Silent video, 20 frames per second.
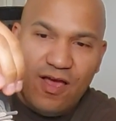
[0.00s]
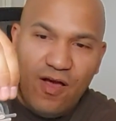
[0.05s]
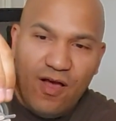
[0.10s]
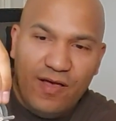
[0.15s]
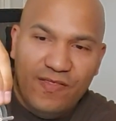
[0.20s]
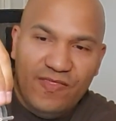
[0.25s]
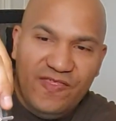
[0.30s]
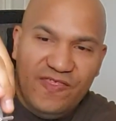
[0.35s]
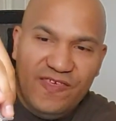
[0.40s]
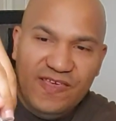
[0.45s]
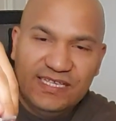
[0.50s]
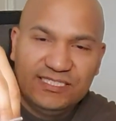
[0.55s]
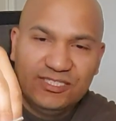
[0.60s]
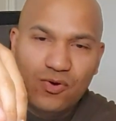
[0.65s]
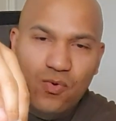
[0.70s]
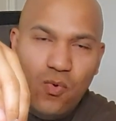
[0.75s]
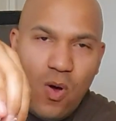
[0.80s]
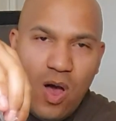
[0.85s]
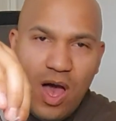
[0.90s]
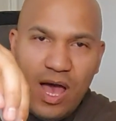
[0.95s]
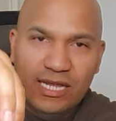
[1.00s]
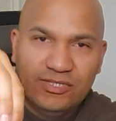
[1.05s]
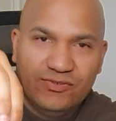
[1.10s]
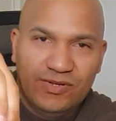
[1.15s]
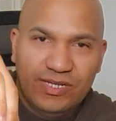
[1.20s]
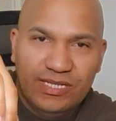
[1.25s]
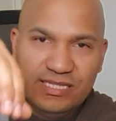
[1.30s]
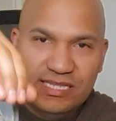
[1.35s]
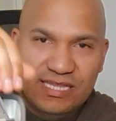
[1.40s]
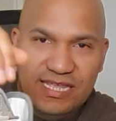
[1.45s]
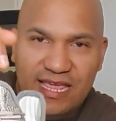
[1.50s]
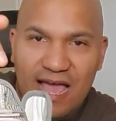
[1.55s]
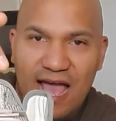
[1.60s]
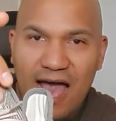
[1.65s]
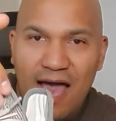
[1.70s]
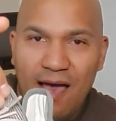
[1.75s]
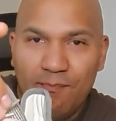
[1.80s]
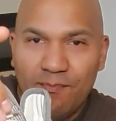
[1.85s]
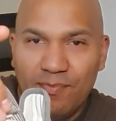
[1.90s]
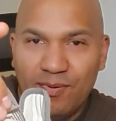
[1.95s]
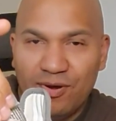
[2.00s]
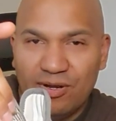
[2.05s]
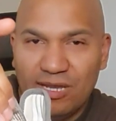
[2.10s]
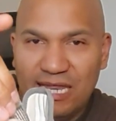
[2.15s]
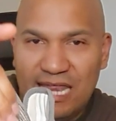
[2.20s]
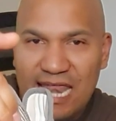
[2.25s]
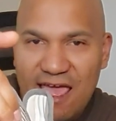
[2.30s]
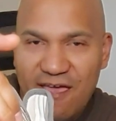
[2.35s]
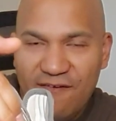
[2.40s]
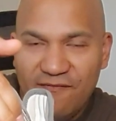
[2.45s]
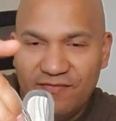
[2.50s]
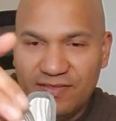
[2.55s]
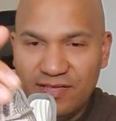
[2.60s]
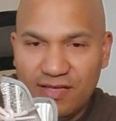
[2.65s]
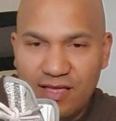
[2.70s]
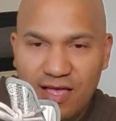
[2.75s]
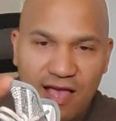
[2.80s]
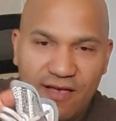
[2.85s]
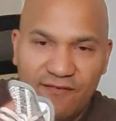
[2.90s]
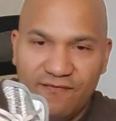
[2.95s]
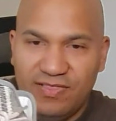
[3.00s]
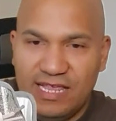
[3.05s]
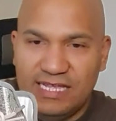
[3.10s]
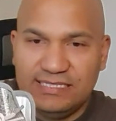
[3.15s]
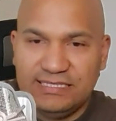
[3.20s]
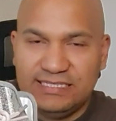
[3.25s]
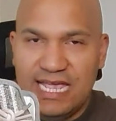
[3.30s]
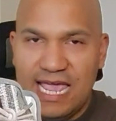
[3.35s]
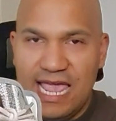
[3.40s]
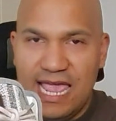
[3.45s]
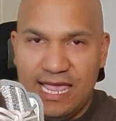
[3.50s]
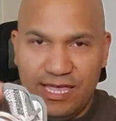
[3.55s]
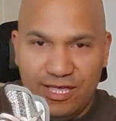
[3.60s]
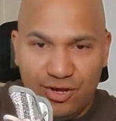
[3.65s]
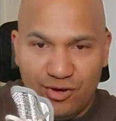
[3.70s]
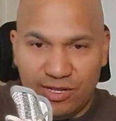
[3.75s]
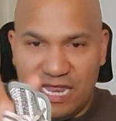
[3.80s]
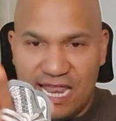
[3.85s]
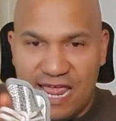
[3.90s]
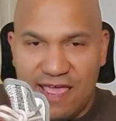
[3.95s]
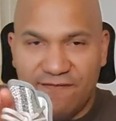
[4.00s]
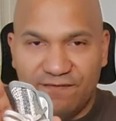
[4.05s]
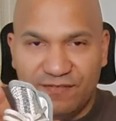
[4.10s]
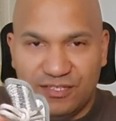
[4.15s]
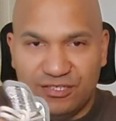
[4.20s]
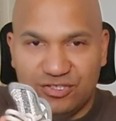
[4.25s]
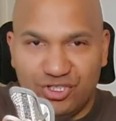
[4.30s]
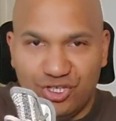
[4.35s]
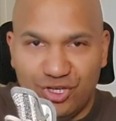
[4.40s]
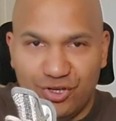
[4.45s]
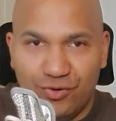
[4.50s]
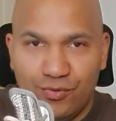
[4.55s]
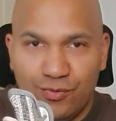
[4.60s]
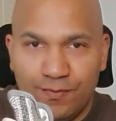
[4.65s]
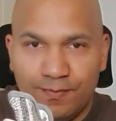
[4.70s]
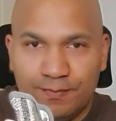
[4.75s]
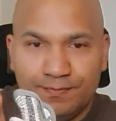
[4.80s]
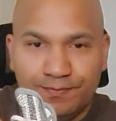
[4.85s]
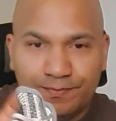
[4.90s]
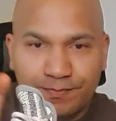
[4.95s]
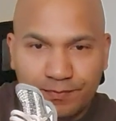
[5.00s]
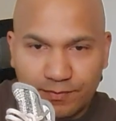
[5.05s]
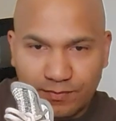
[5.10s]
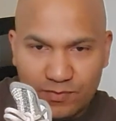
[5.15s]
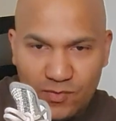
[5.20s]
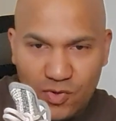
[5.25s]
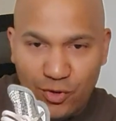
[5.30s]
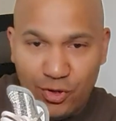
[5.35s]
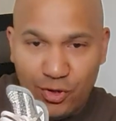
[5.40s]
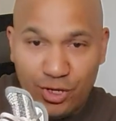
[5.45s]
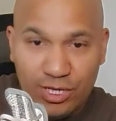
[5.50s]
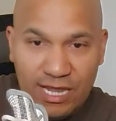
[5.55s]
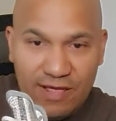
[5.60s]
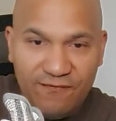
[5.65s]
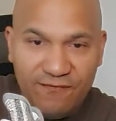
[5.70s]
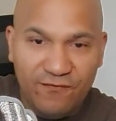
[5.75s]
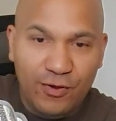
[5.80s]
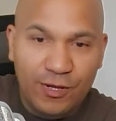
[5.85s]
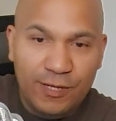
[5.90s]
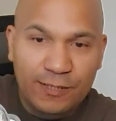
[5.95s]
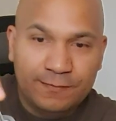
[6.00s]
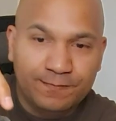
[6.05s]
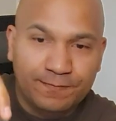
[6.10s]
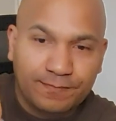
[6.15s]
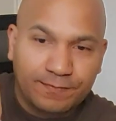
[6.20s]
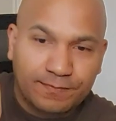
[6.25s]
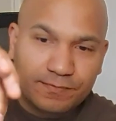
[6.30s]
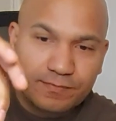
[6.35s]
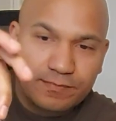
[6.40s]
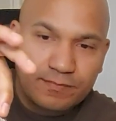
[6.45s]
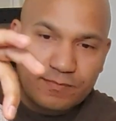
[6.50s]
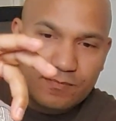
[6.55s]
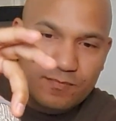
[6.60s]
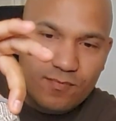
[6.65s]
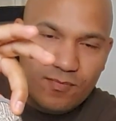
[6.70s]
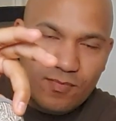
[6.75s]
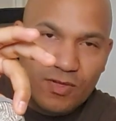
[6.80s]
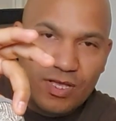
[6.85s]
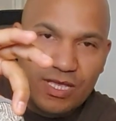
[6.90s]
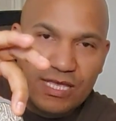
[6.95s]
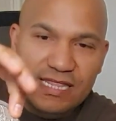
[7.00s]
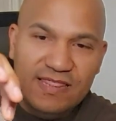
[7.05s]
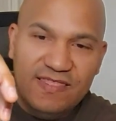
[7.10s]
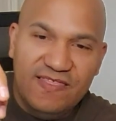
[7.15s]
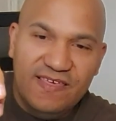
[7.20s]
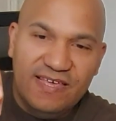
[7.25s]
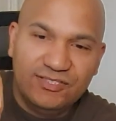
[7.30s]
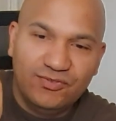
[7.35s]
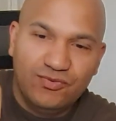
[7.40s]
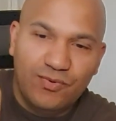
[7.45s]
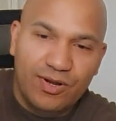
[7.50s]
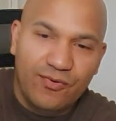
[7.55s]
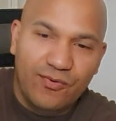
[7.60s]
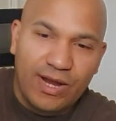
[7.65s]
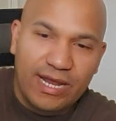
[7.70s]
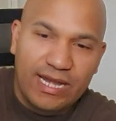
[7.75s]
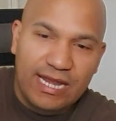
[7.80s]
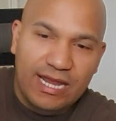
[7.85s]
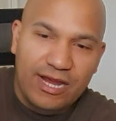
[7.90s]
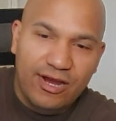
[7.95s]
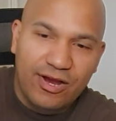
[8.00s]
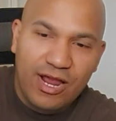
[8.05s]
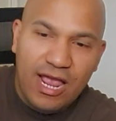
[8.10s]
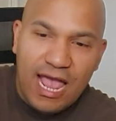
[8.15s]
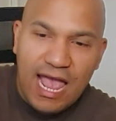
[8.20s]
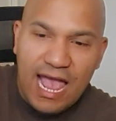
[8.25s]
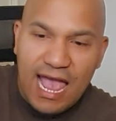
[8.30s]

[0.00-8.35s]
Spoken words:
this quadrant, the upper left of, let's say, your left shoe or your left foot, this one right here